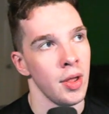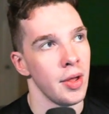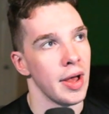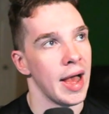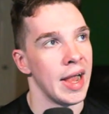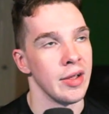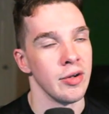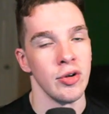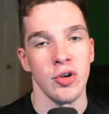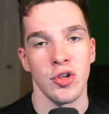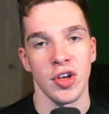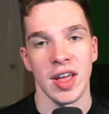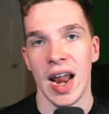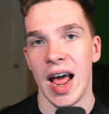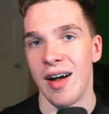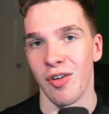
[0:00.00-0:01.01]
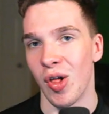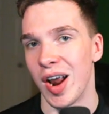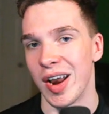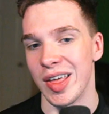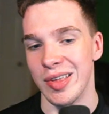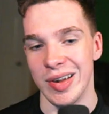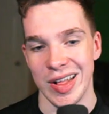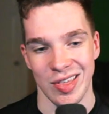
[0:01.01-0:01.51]
You're usually going to have a lot of
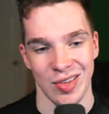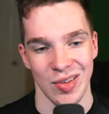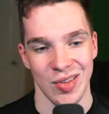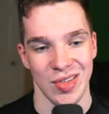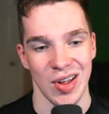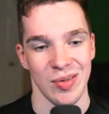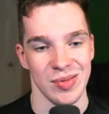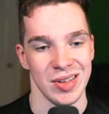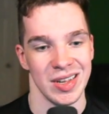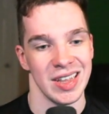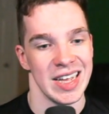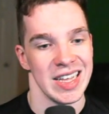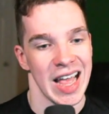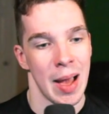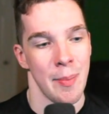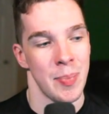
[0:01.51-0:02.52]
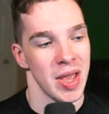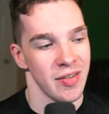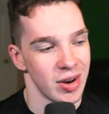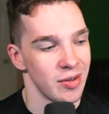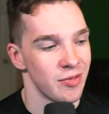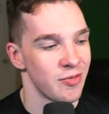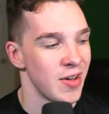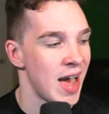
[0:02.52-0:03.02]
units, so it's not really like that big of an
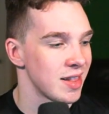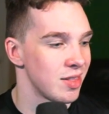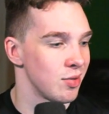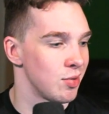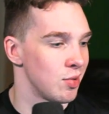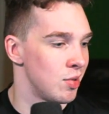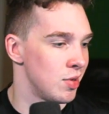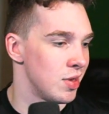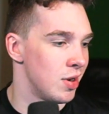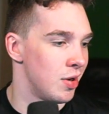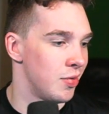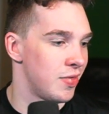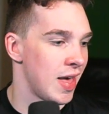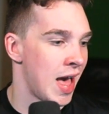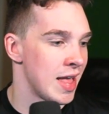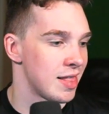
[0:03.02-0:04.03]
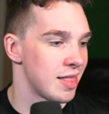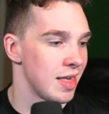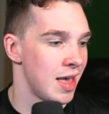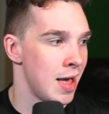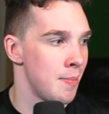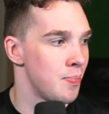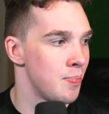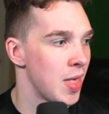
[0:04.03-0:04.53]
effect, or you know,
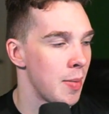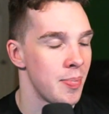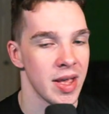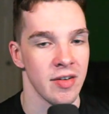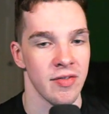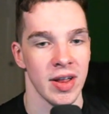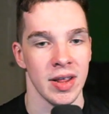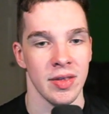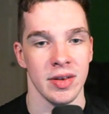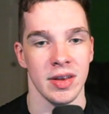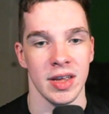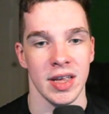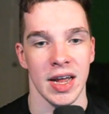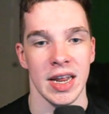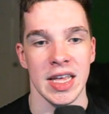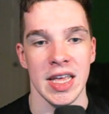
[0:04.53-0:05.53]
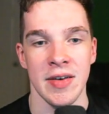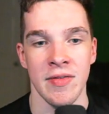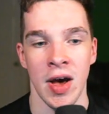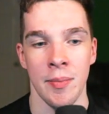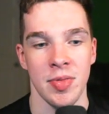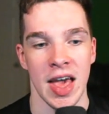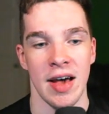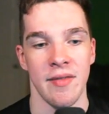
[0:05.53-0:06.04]
that big of anything to kind of give
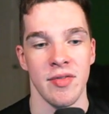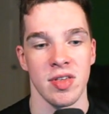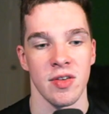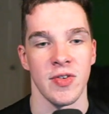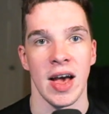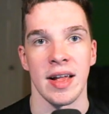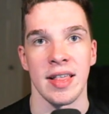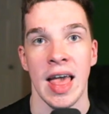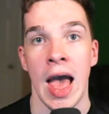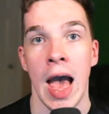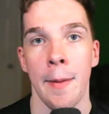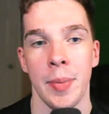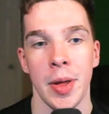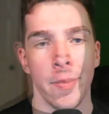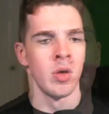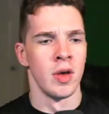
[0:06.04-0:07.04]
up to have this effect happen.